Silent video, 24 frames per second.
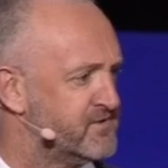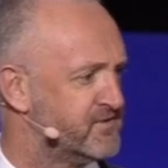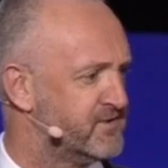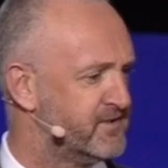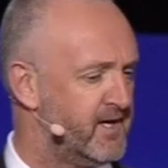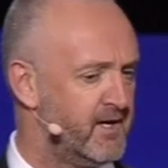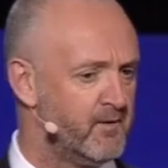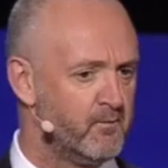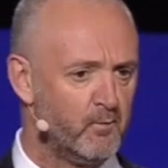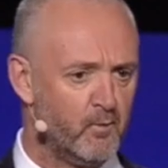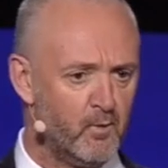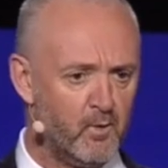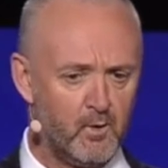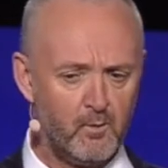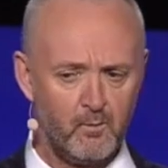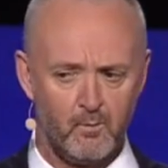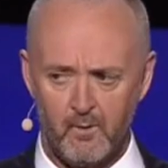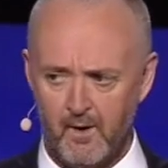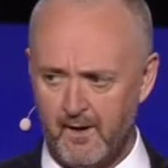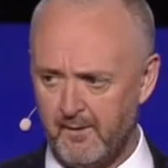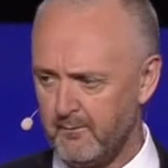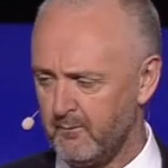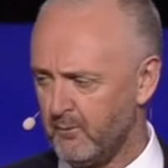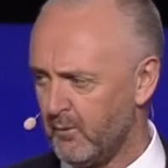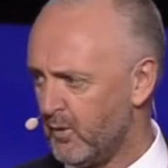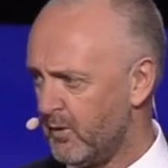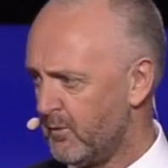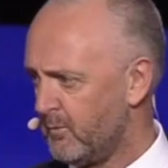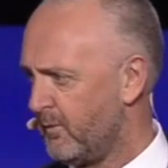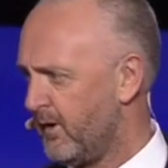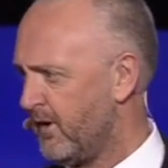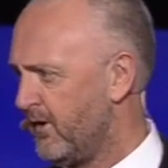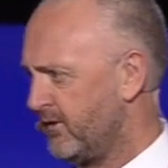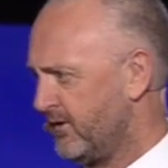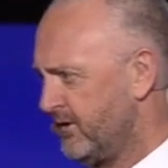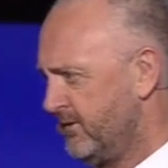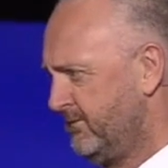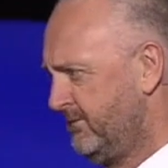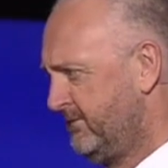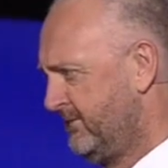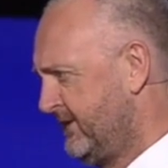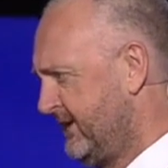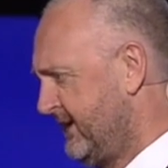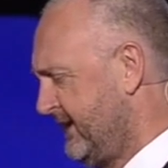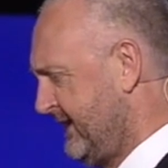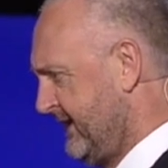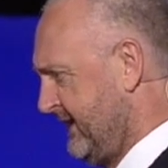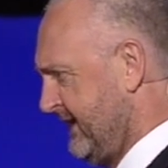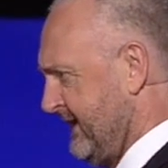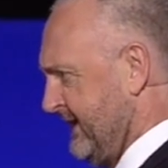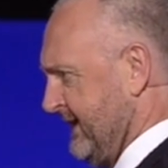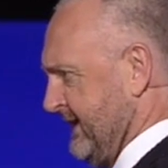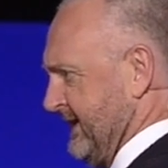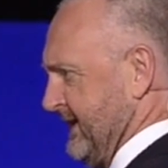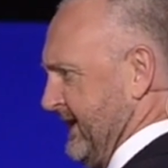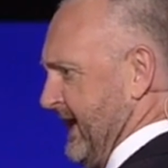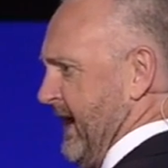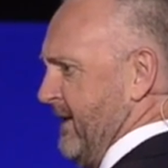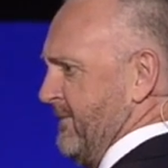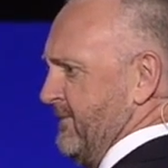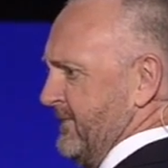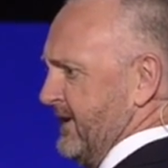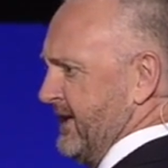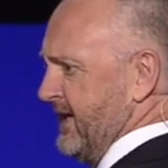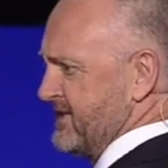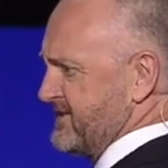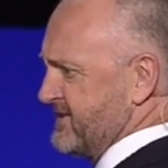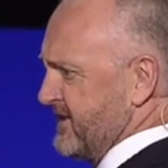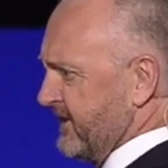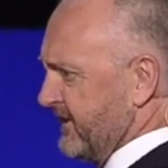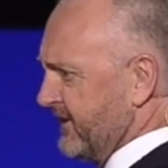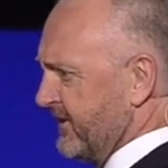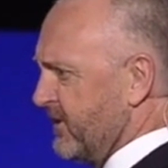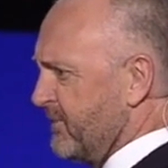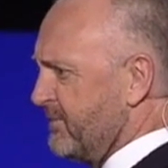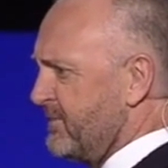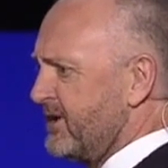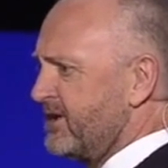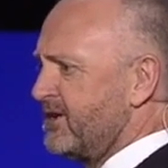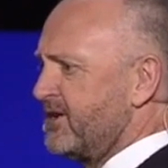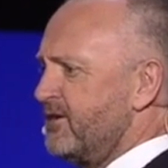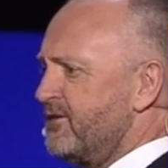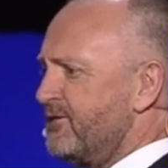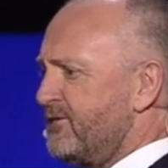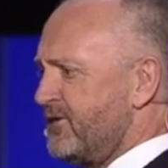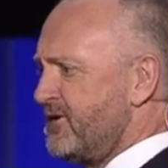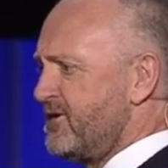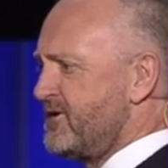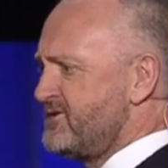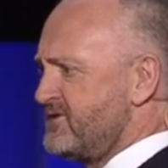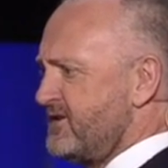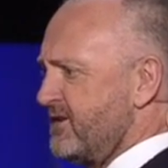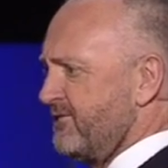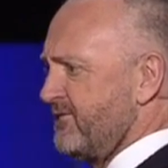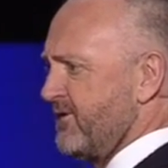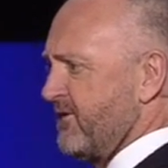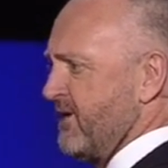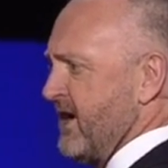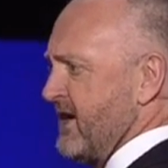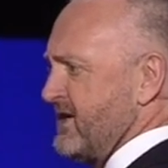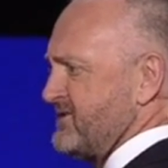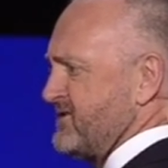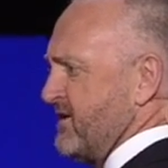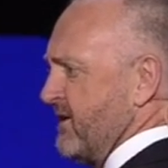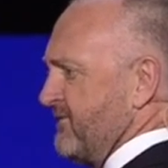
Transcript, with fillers: for that warm, warm welcome. Um, it's a little bit confusing for us.